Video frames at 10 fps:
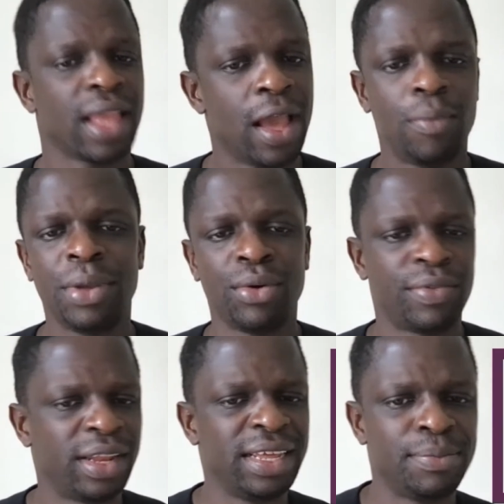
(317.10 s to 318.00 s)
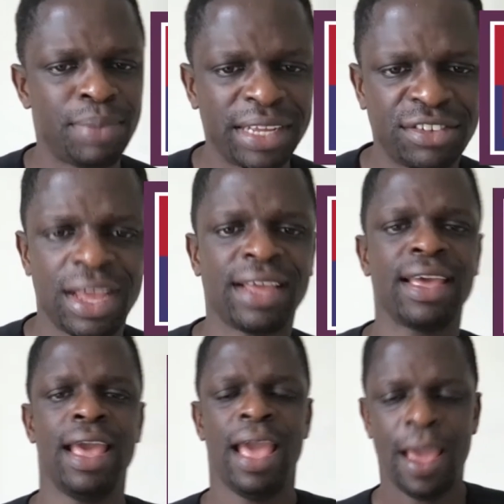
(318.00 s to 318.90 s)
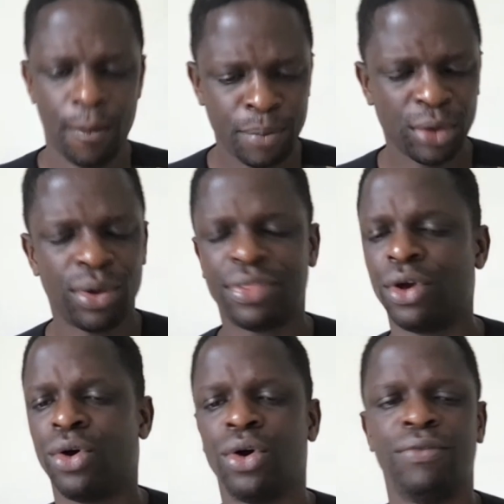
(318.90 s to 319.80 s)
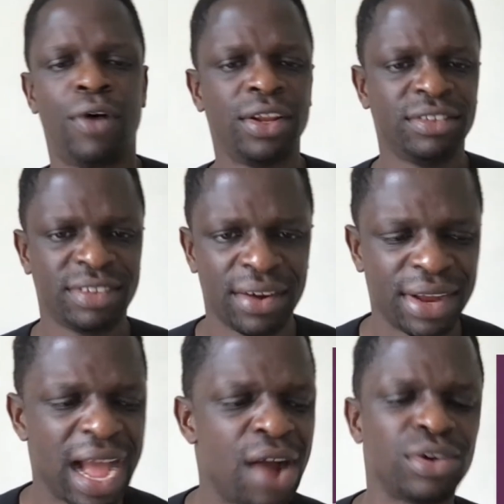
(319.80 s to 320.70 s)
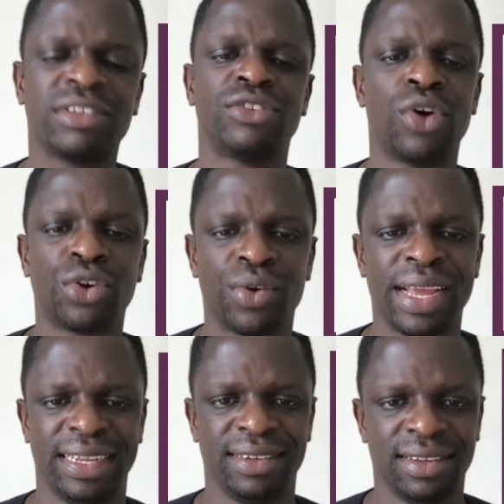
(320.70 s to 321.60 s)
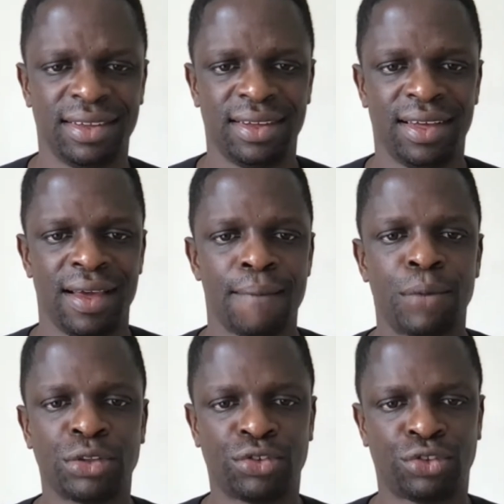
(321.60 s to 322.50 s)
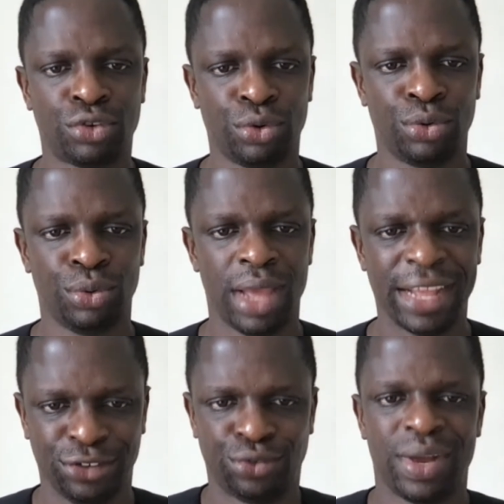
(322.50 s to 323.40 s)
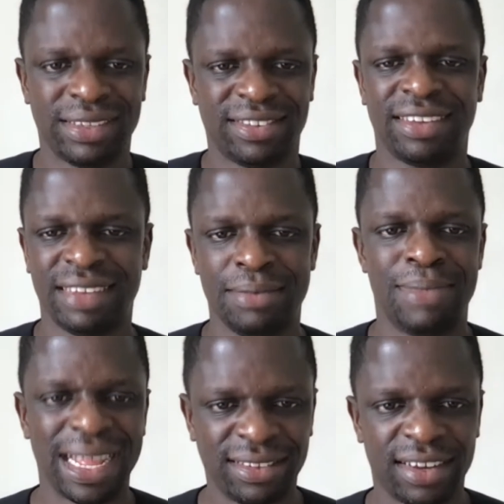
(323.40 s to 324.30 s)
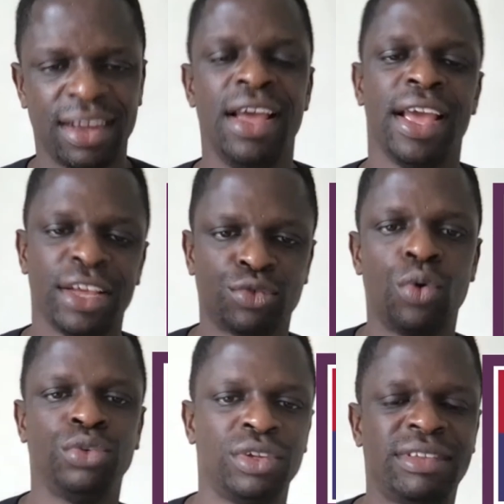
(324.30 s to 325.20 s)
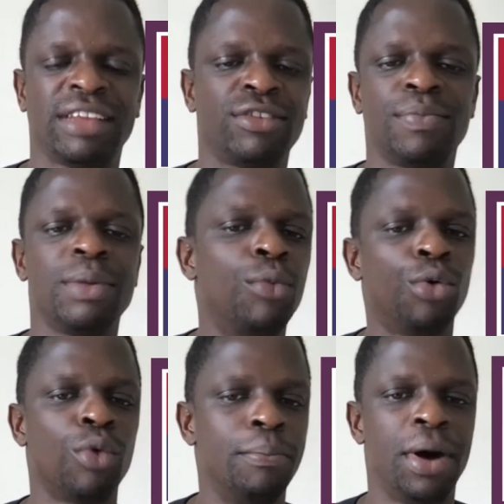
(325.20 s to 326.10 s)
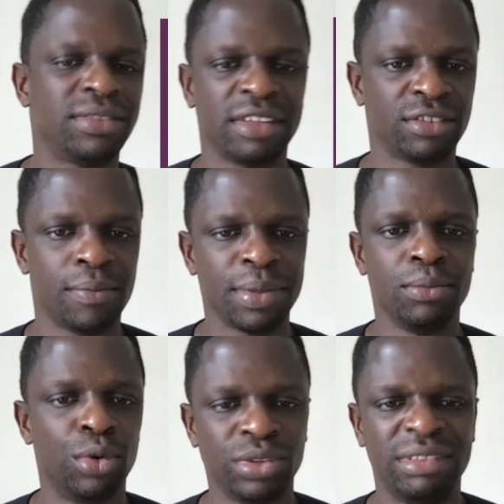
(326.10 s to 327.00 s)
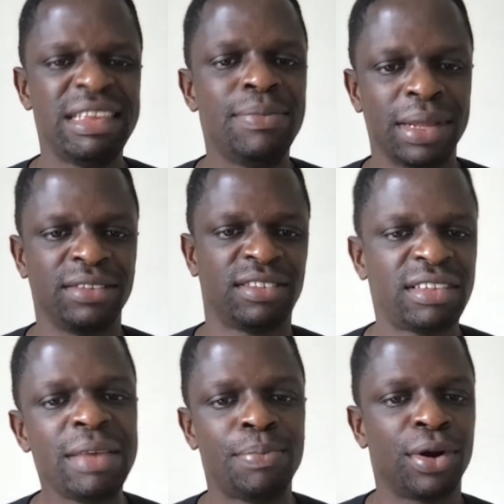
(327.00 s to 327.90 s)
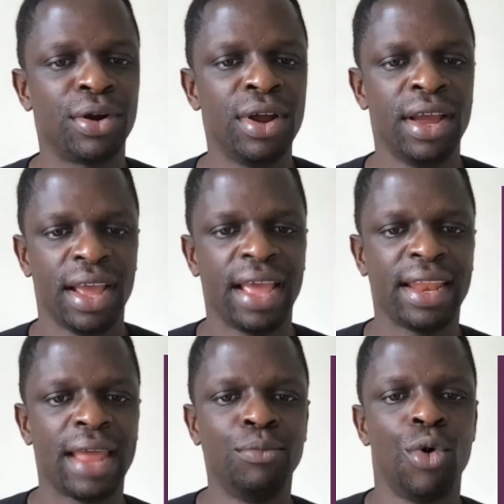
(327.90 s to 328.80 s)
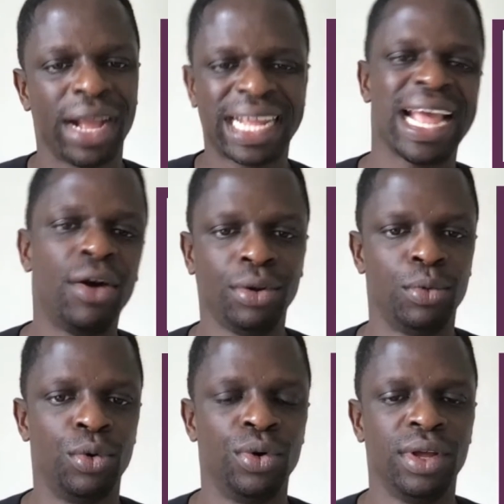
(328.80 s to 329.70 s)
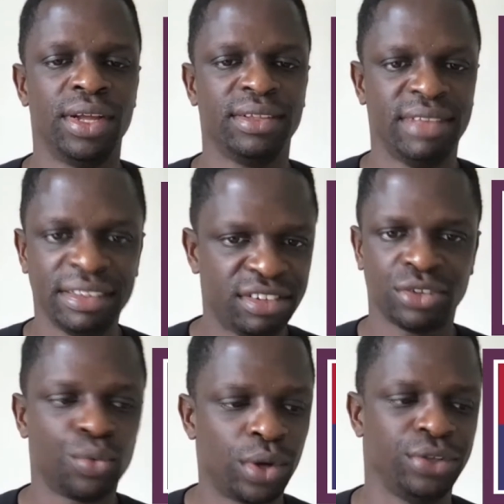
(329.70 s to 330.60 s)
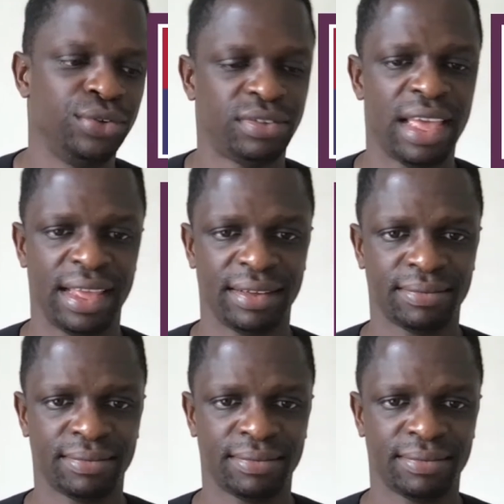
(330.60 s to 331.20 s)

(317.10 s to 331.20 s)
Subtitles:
Helping with your low paycheck, helping with your volunteering hours is all great. But to address such a matter is going to take something more robust and something more deep and steeper and more accountable than just what you say.